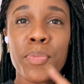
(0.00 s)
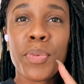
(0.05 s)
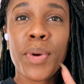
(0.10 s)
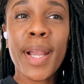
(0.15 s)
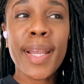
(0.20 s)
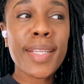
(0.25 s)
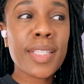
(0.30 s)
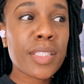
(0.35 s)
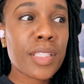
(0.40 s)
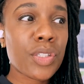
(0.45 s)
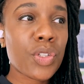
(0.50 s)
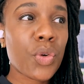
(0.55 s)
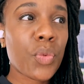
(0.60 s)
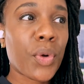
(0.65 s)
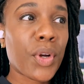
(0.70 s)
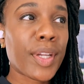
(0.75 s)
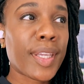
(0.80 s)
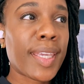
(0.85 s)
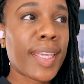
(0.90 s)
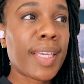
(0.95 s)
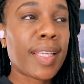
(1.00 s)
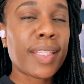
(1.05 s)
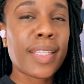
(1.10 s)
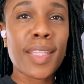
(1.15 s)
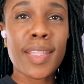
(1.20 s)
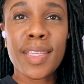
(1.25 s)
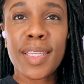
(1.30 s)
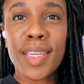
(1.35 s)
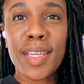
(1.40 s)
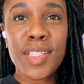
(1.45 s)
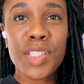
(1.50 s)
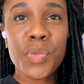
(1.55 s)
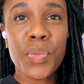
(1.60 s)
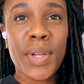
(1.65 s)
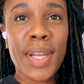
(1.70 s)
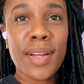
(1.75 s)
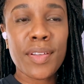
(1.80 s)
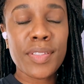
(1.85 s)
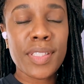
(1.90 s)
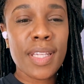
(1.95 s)
Brian is still working. The kids
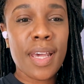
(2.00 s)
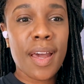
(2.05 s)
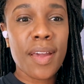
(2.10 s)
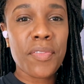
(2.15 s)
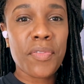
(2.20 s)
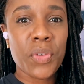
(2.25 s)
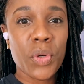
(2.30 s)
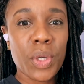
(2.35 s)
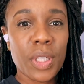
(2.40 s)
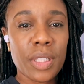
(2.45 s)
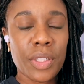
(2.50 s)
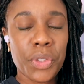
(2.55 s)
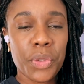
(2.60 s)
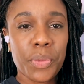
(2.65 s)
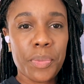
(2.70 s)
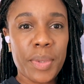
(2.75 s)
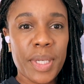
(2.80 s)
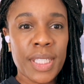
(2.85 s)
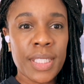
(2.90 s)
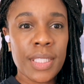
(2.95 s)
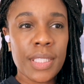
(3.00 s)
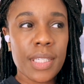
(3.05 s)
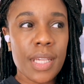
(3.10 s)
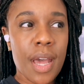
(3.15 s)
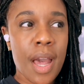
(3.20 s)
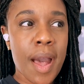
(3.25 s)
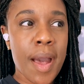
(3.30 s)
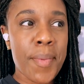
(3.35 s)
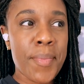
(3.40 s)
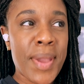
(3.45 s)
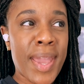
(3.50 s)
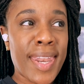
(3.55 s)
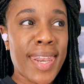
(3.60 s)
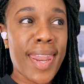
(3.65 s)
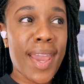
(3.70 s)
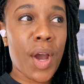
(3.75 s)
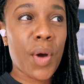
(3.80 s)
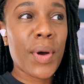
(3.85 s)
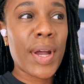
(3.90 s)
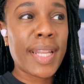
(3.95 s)
went outside for a little bit um,
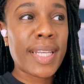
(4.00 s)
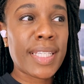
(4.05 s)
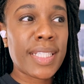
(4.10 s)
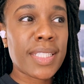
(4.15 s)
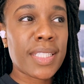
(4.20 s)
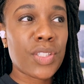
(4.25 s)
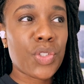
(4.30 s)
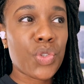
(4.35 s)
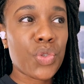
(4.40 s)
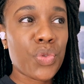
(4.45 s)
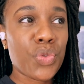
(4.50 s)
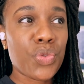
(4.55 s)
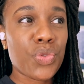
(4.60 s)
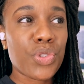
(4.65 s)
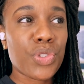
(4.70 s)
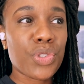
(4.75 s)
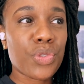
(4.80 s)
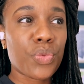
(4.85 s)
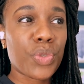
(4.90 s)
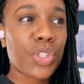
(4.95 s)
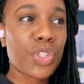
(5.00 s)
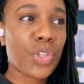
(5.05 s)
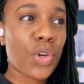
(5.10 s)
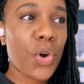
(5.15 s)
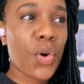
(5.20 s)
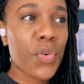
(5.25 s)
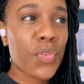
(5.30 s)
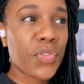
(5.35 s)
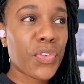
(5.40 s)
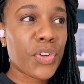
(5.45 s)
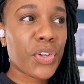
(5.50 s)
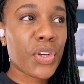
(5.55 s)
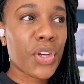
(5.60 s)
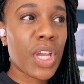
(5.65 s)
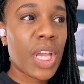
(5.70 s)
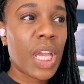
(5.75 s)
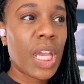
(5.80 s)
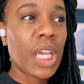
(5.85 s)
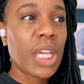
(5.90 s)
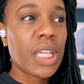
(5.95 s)
and now I need to switch
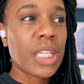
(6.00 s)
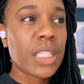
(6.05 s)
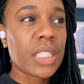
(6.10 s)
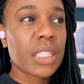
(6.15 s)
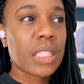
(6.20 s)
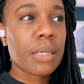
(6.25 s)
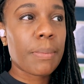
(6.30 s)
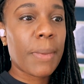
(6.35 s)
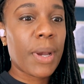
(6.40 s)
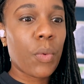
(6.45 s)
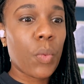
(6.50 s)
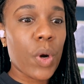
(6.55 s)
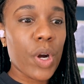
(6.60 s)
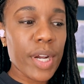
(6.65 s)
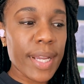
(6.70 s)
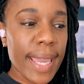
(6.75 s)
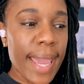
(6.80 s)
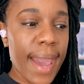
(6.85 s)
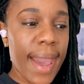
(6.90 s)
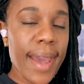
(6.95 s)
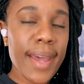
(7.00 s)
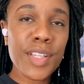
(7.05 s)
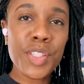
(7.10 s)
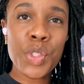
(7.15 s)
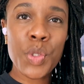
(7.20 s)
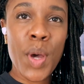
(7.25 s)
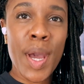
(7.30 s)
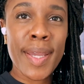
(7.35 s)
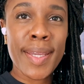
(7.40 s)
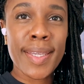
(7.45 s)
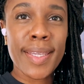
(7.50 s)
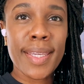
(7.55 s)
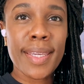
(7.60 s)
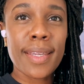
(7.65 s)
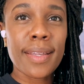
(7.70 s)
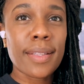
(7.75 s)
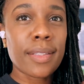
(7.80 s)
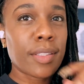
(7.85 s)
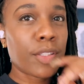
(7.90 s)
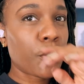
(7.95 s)
over to my work hat so I can
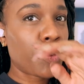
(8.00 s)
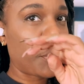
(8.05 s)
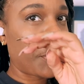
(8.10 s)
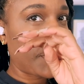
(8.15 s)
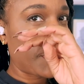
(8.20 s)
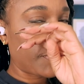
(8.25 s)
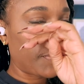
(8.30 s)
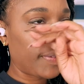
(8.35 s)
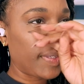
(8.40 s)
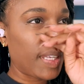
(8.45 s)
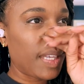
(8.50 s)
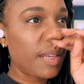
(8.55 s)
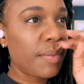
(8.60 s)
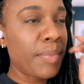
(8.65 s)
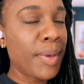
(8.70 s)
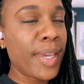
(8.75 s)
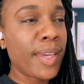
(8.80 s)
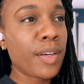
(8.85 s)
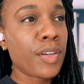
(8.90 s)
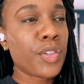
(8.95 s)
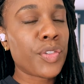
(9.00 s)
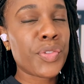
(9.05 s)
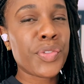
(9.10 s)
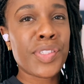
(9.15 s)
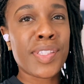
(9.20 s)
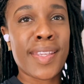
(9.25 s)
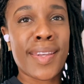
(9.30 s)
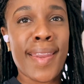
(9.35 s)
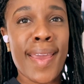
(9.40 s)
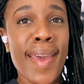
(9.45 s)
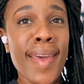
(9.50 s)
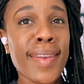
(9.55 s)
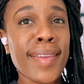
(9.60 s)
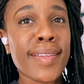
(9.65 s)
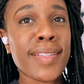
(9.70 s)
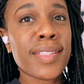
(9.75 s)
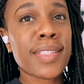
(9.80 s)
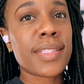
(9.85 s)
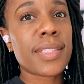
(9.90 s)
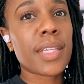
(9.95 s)
get a little bit of emails and
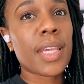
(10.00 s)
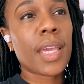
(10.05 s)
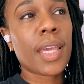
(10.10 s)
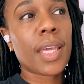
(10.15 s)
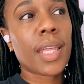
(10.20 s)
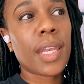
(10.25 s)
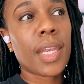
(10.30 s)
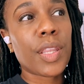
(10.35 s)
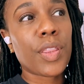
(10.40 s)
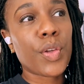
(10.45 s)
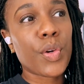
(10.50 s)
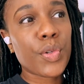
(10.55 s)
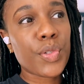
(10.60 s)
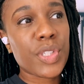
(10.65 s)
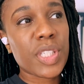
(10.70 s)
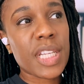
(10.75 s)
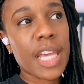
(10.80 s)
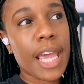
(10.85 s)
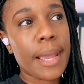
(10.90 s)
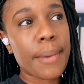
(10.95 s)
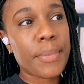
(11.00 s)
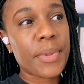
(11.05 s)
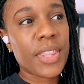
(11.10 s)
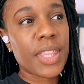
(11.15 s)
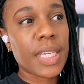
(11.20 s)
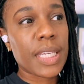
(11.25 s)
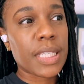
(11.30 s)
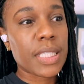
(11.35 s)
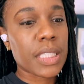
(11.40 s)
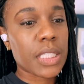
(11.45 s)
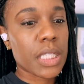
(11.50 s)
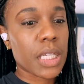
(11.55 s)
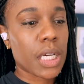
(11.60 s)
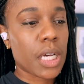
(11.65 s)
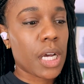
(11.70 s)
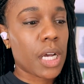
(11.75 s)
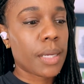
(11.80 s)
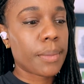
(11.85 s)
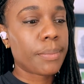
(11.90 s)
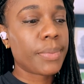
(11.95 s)
edits and those type of things
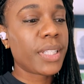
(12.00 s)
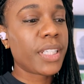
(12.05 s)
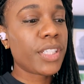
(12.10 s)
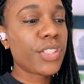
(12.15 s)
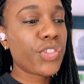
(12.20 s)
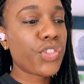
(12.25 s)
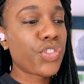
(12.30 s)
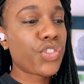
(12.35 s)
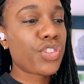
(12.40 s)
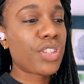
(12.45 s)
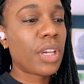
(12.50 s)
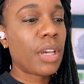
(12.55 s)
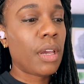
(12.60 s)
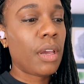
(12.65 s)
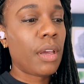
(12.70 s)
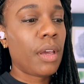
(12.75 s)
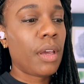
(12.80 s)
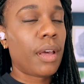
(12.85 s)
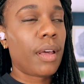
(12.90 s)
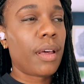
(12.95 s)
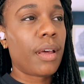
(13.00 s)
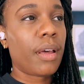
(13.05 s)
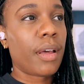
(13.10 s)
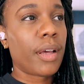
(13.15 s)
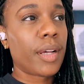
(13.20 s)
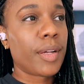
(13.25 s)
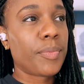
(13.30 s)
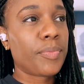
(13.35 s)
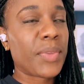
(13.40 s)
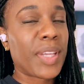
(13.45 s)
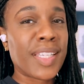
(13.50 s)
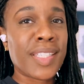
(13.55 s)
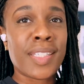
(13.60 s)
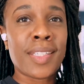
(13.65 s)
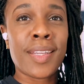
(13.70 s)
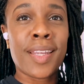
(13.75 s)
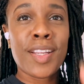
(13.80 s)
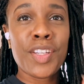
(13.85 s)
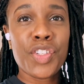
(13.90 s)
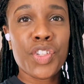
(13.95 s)
accomplished. Um, I
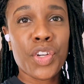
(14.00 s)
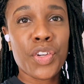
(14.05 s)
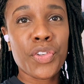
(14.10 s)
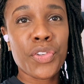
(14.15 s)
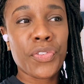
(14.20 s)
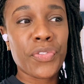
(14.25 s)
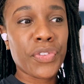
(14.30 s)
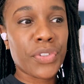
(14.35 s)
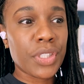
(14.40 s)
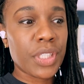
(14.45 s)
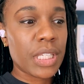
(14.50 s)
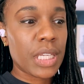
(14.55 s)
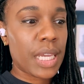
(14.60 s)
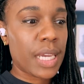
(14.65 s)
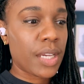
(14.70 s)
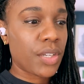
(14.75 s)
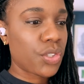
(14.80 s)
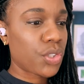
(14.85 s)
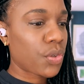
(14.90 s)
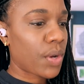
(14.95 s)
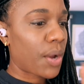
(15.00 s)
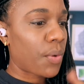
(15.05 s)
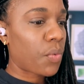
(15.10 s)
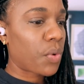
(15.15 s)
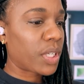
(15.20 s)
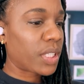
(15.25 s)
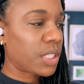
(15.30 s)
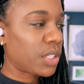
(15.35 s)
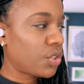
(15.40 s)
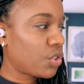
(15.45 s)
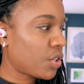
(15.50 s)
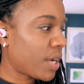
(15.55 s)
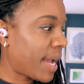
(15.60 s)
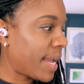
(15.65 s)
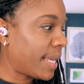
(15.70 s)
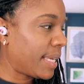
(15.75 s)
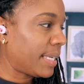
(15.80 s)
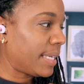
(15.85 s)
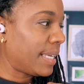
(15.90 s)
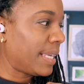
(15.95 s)
did not journal for today, so I want to
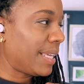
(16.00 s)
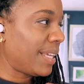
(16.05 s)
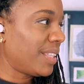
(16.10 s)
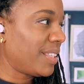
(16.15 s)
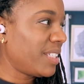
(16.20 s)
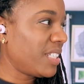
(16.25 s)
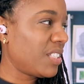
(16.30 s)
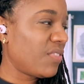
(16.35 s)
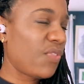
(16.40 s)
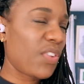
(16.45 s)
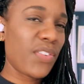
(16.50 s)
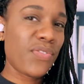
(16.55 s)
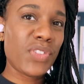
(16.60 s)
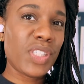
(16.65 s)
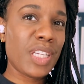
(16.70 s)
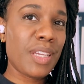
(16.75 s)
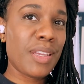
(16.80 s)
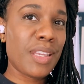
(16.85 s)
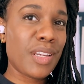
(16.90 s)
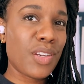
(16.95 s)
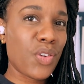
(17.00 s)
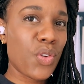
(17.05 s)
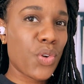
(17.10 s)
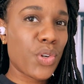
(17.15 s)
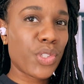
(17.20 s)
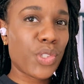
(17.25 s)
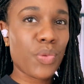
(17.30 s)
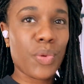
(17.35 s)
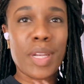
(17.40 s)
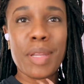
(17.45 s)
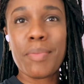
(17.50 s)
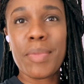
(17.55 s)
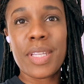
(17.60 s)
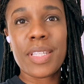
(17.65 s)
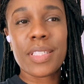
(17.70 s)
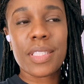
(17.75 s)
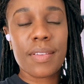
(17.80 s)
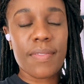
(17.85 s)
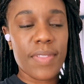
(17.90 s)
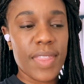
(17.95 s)
try and get at least 15 or 20
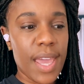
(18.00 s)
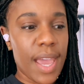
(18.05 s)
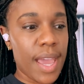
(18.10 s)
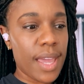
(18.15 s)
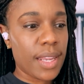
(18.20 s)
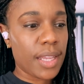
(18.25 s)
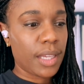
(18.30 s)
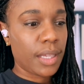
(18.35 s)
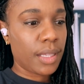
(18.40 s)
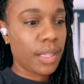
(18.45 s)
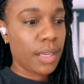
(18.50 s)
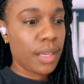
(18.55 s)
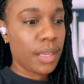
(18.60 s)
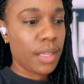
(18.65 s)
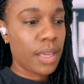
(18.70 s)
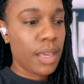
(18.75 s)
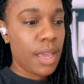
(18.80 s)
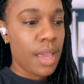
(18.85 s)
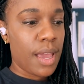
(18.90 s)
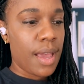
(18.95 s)
minutes of that in.